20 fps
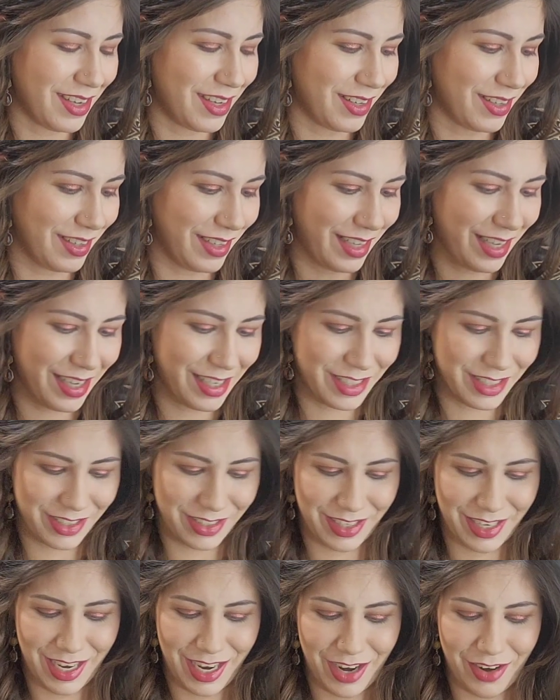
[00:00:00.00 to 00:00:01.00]
Okay, so
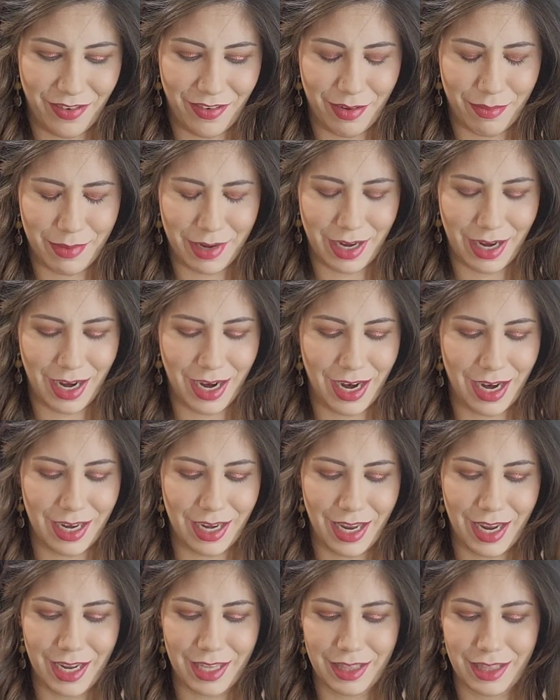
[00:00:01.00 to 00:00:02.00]
now I'm going to
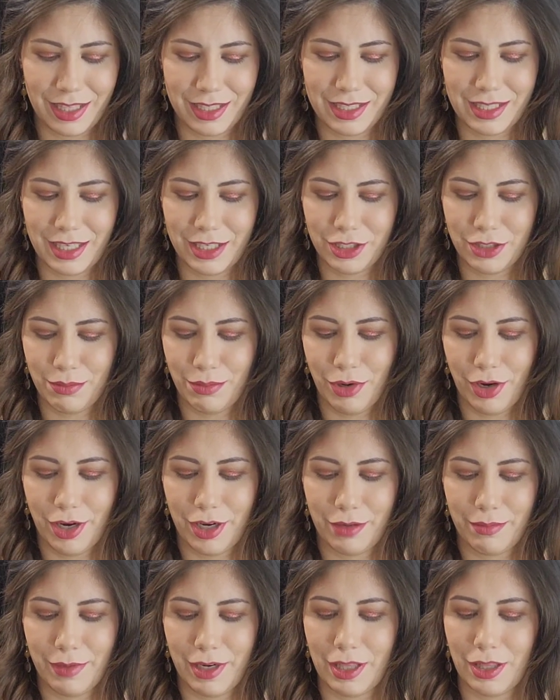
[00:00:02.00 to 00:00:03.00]
highlight the center part
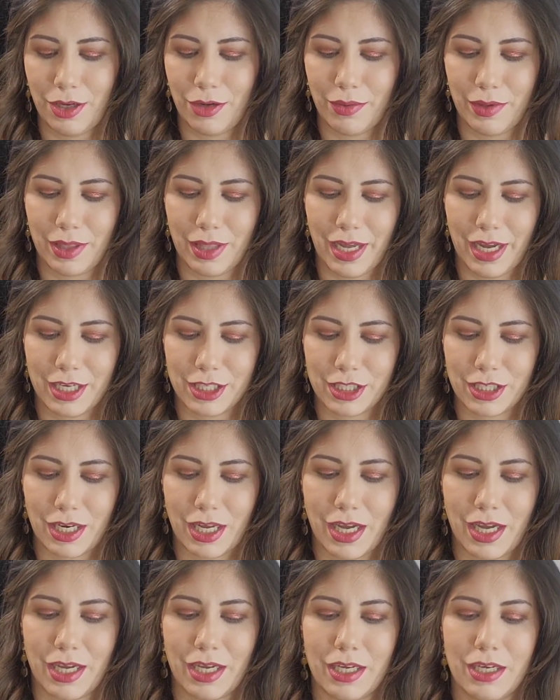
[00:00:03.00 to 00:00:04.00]
of my lower lash
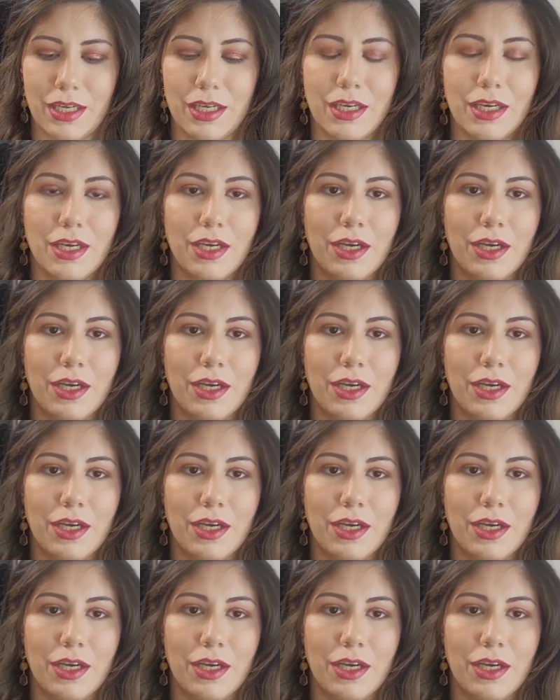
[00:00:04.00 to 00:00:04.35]
line